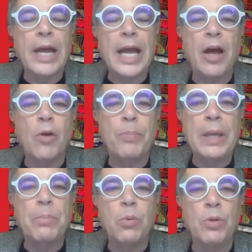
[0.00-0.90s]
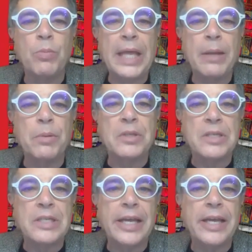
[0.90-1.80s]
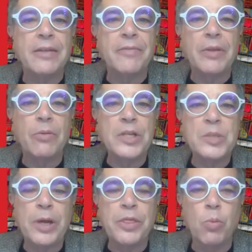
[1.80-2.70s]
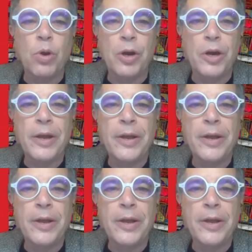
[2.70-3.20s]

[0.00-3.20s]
how people will be able to see it, if they want to spread the word.